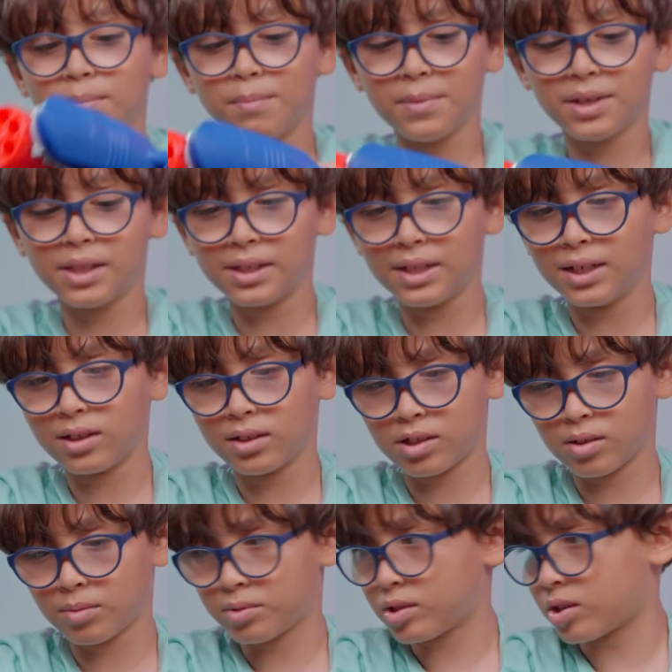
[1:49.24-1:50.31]
million
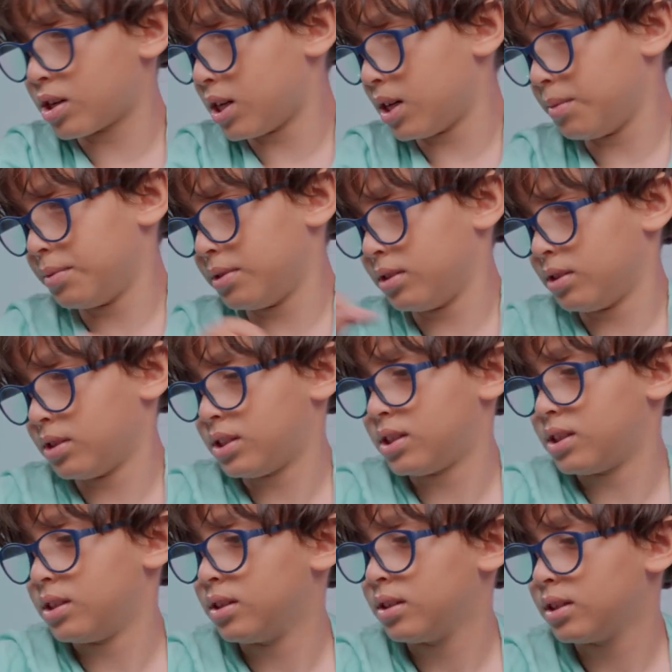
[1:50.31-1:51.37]

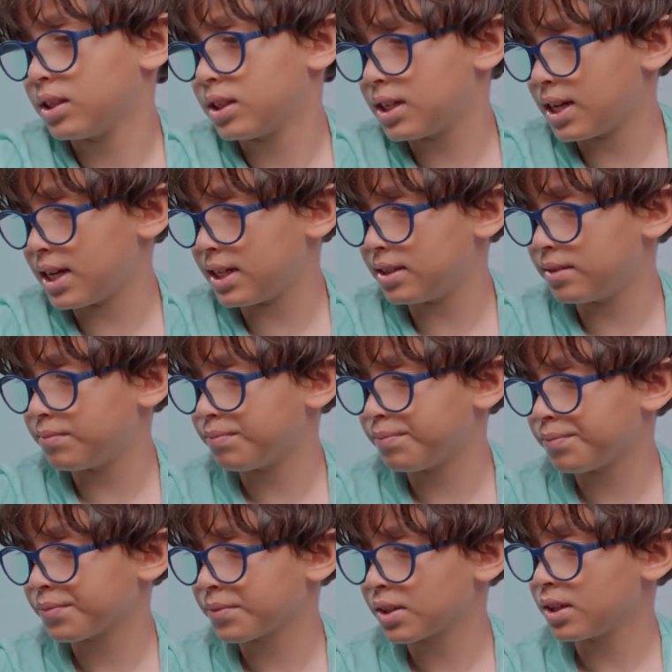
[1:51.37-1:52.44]
subscribers. Okay?
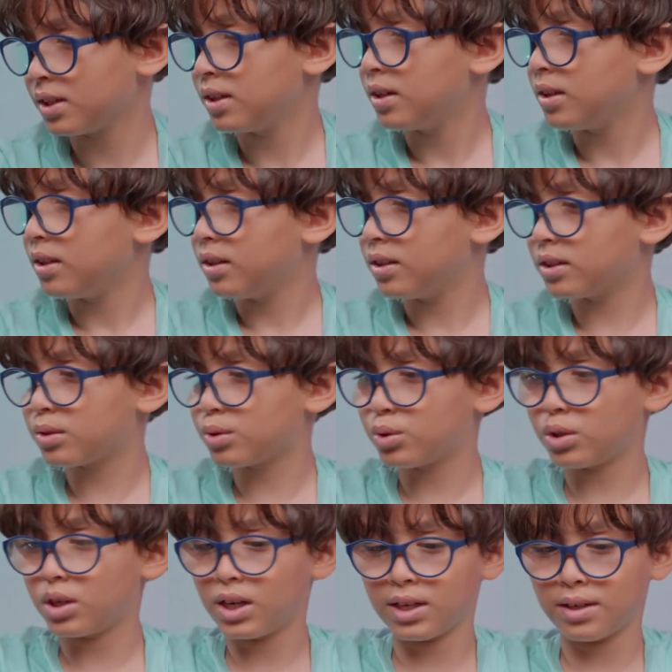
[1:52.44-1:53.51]
Let's
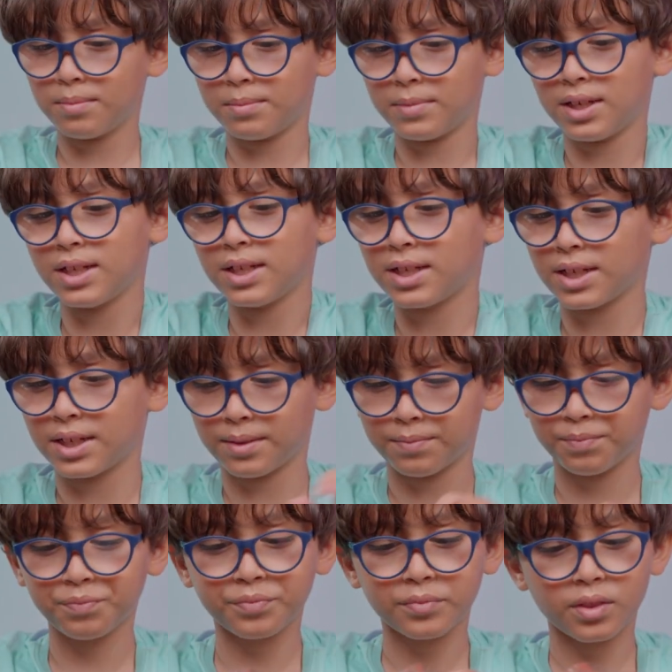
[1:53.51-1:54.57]
try and make it.
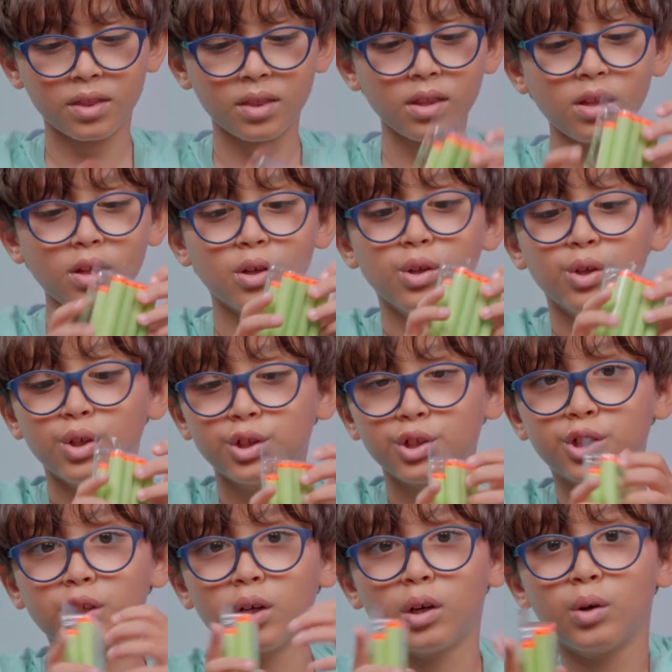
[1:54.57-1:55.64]

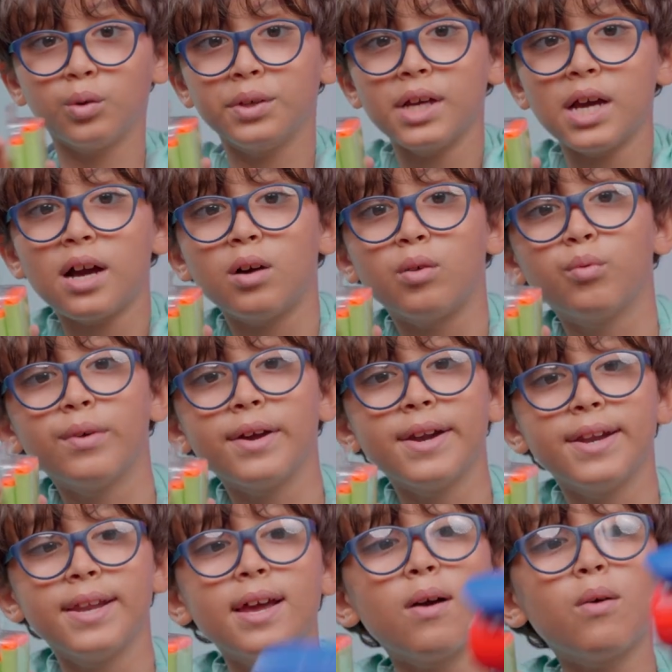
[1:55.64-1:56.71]
So yeah,
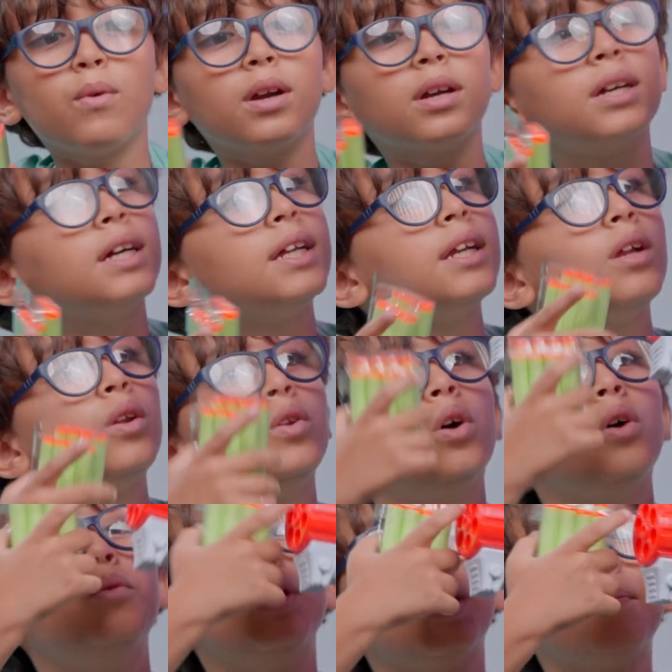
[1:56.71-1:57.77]
we're gonna
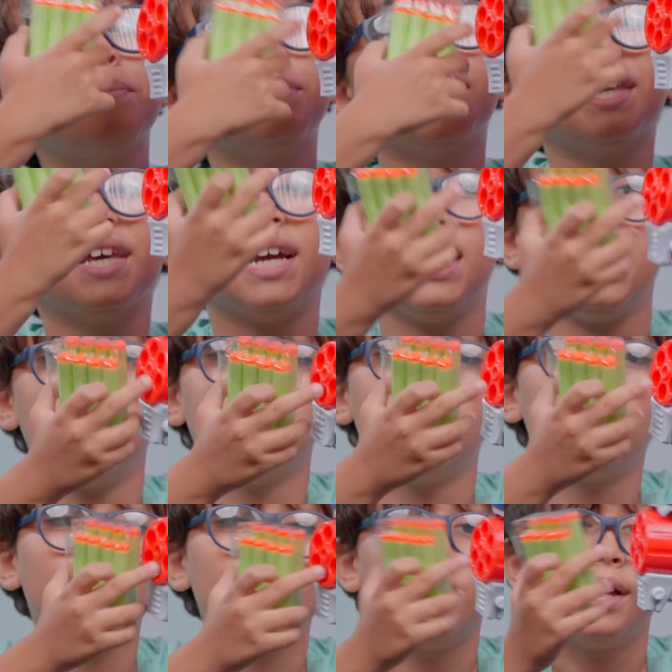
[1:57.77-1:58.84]
load up the
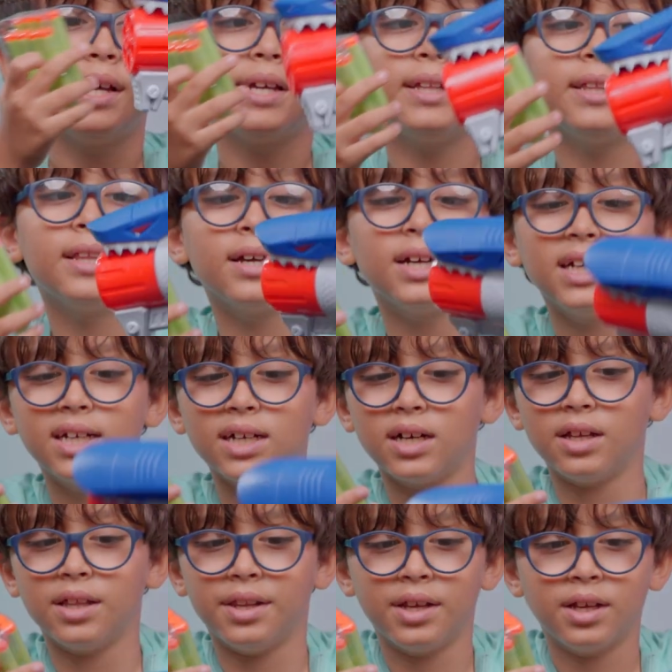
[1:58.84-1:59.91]
ammo in the
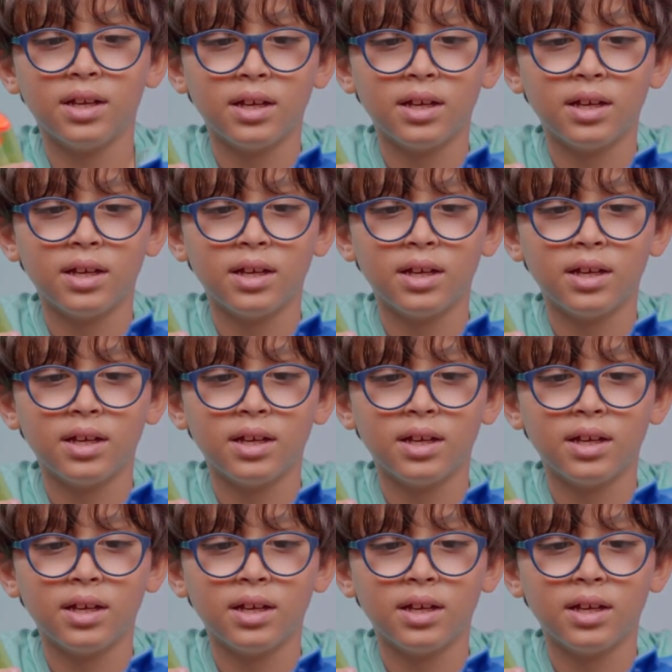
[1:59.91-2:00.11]
gun,